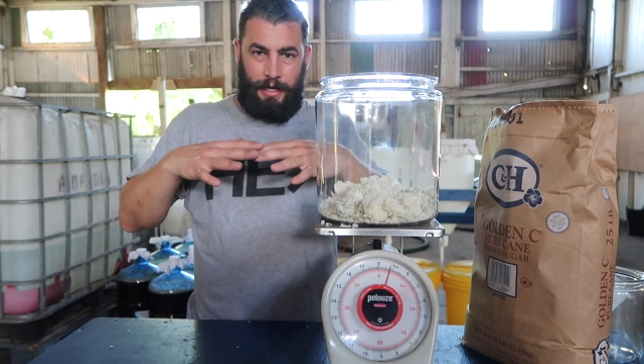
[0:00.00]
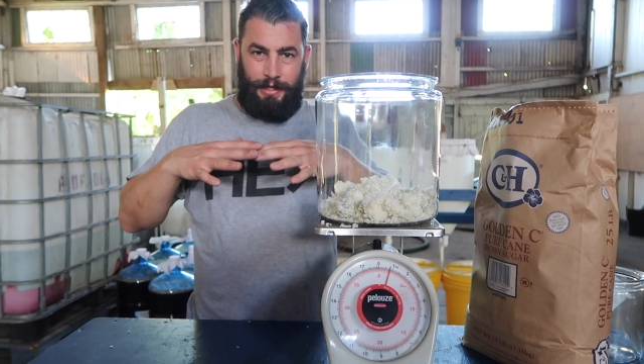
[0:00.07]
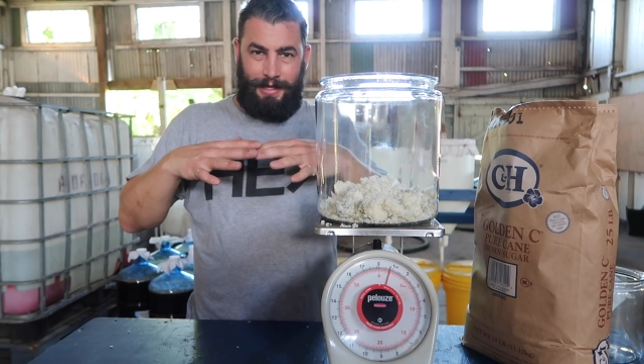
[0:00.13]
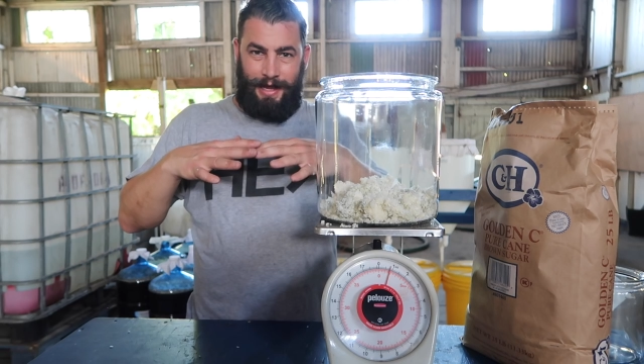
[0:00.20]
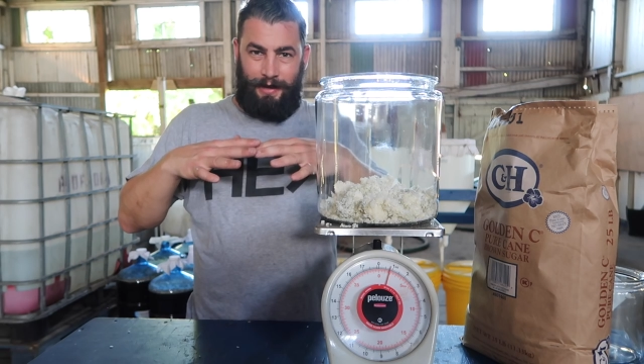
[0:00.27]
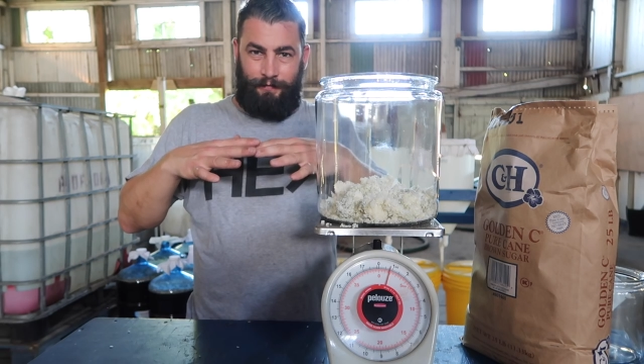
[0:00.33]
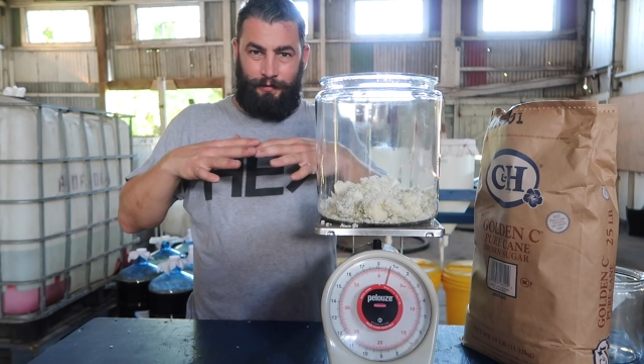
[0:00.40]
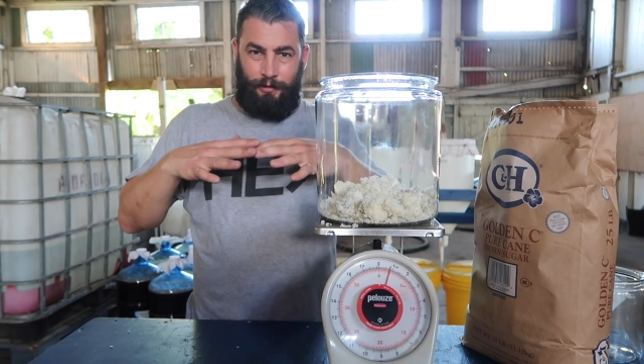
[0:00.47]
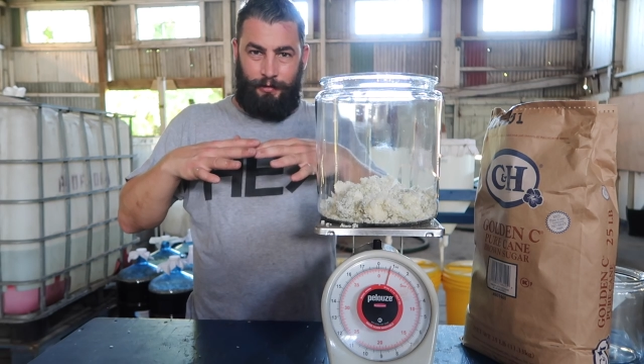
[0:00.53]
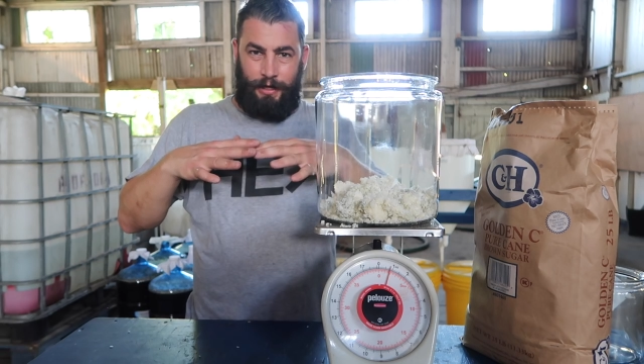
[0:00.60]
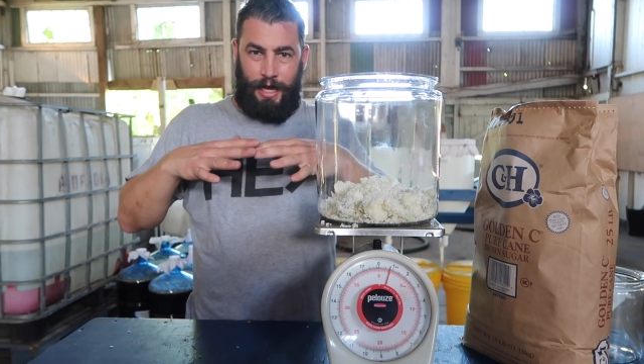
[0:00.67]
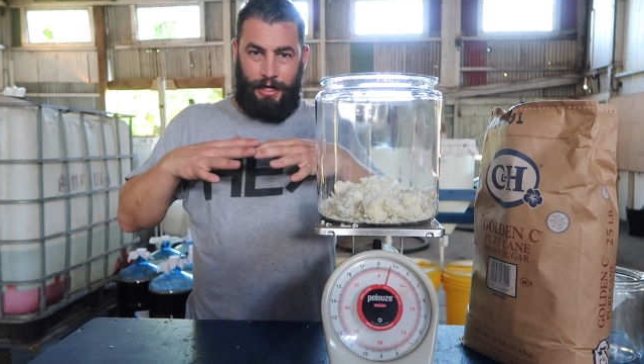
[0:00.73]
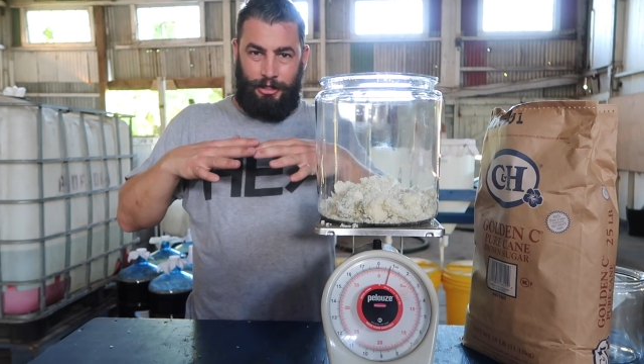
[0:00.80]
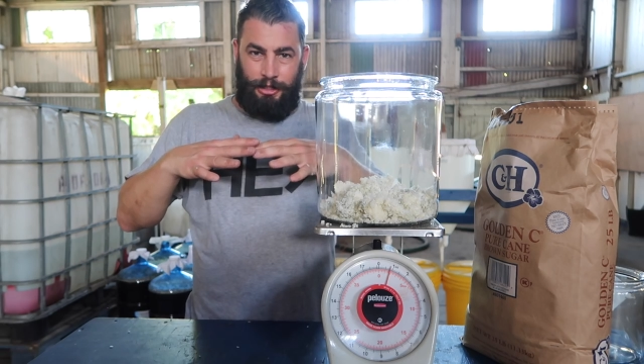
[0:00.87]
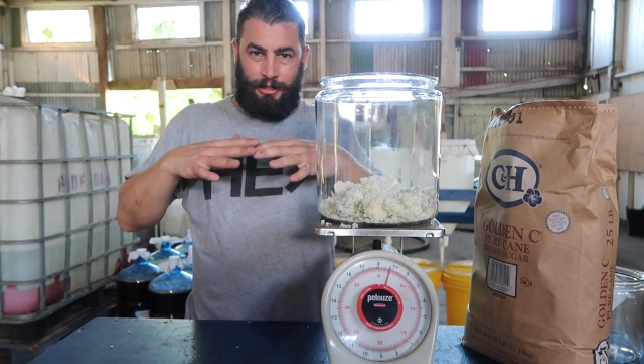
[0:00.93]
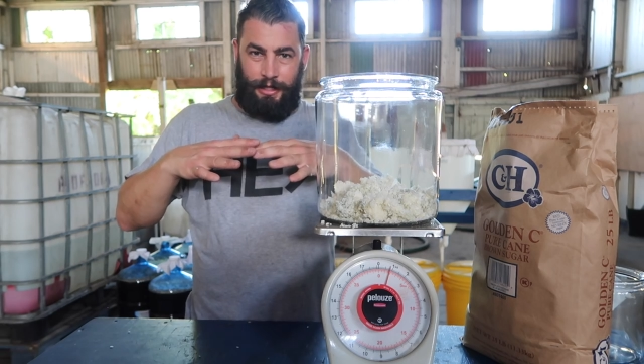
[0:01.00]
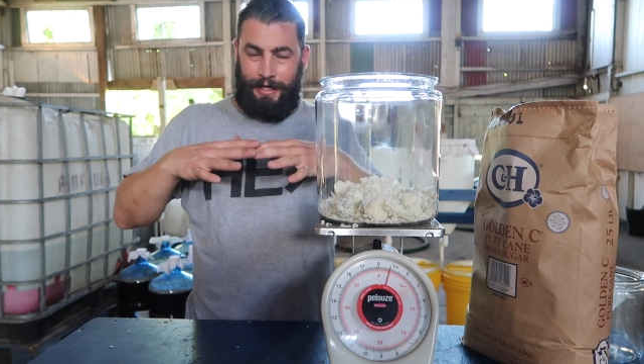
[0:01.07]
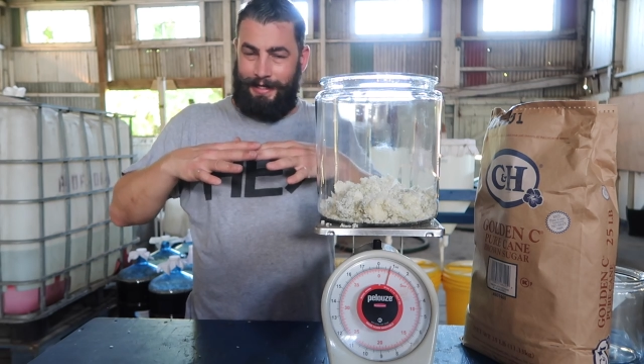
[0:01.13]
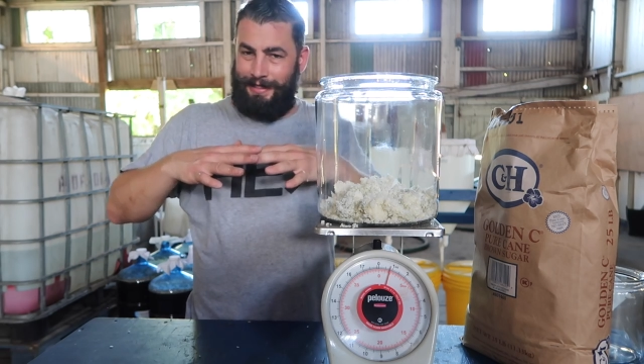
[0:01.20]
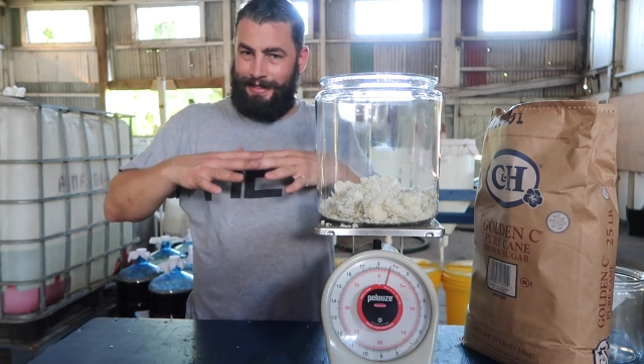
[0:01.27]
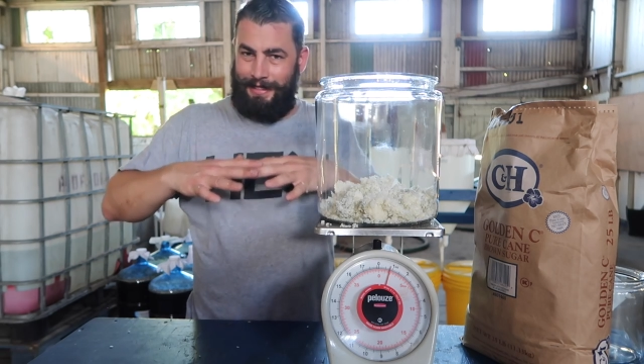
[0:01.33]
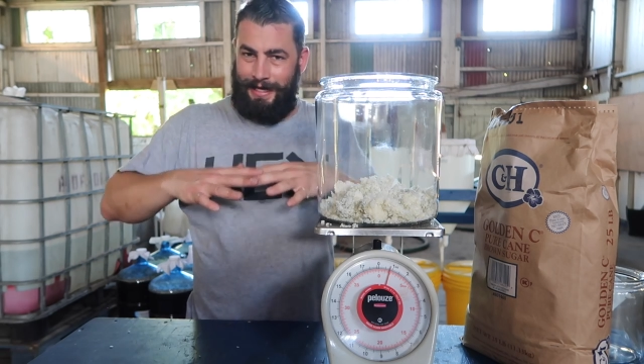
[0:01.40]
and then if you catch it
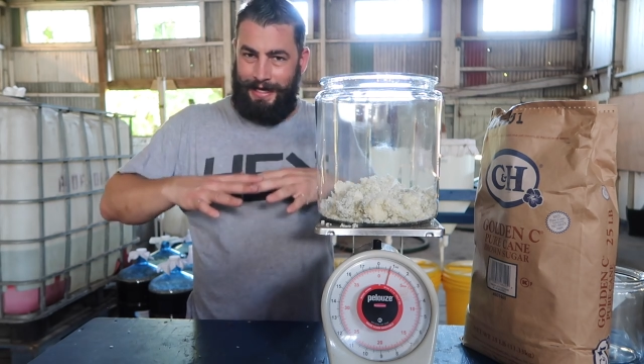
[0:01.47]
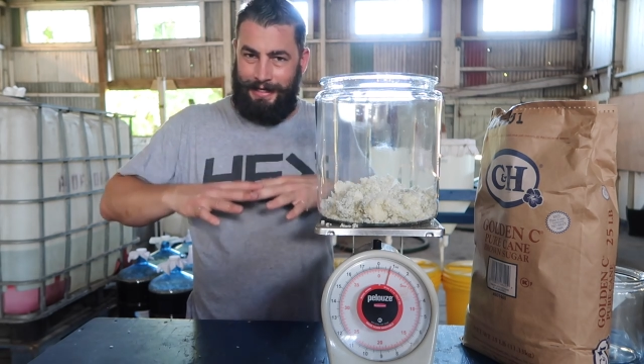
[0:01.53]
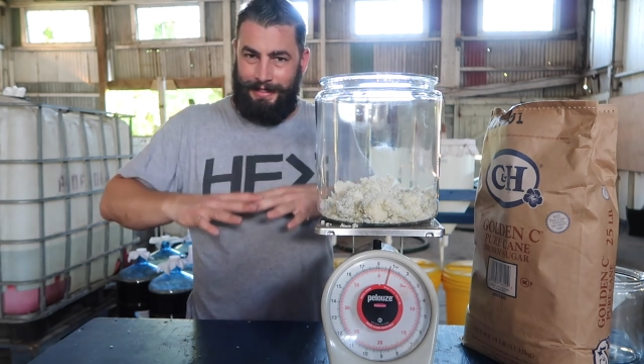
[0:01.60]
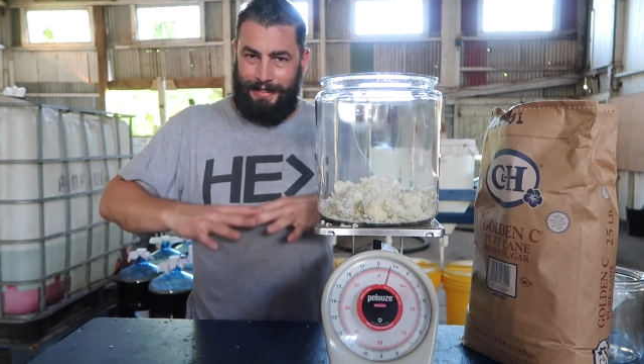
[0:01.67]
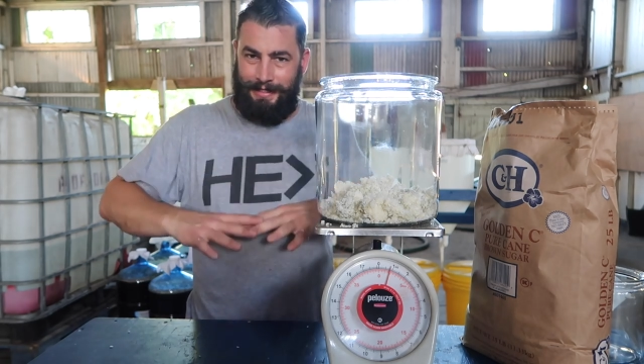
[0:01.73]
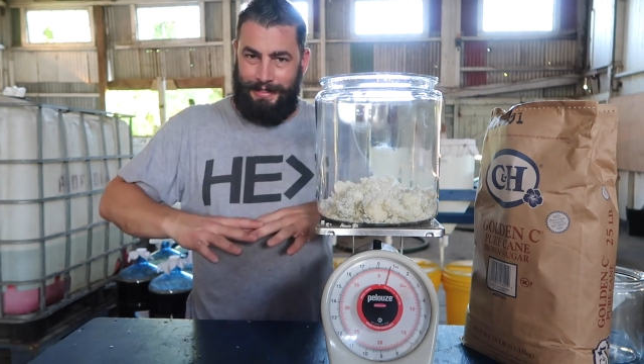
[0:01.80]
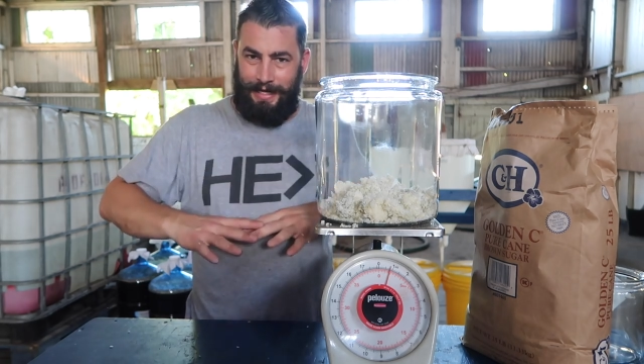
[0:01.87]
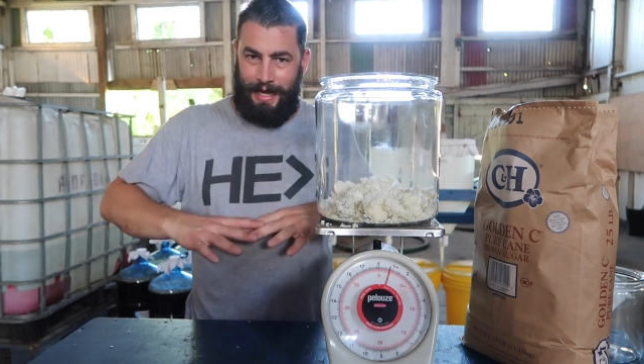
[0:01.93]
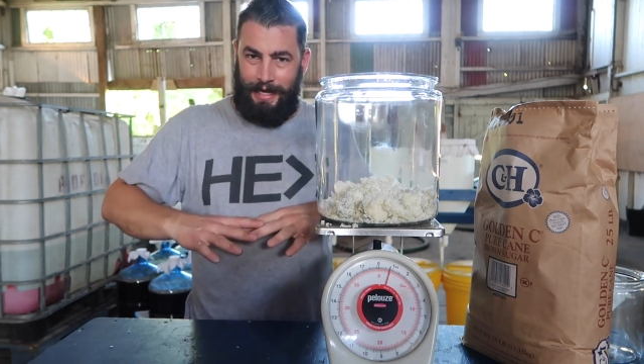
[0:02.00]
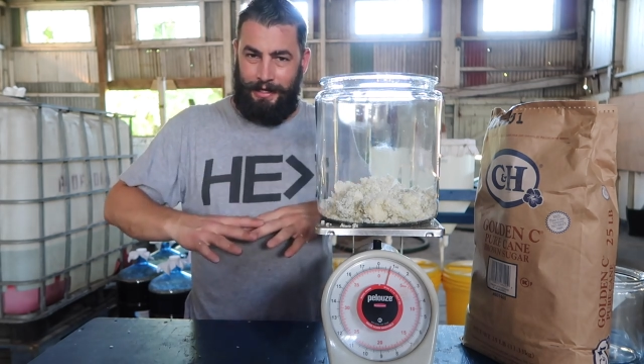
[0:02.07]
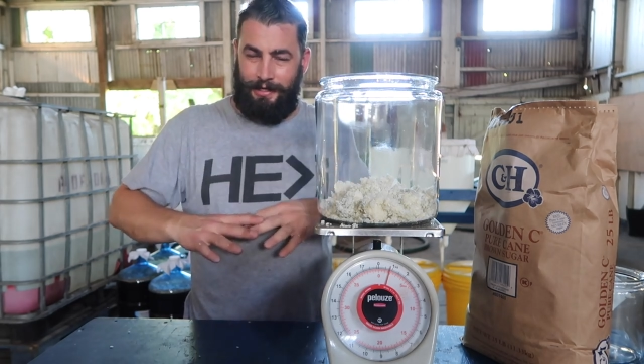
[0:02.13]
like at the end of the day,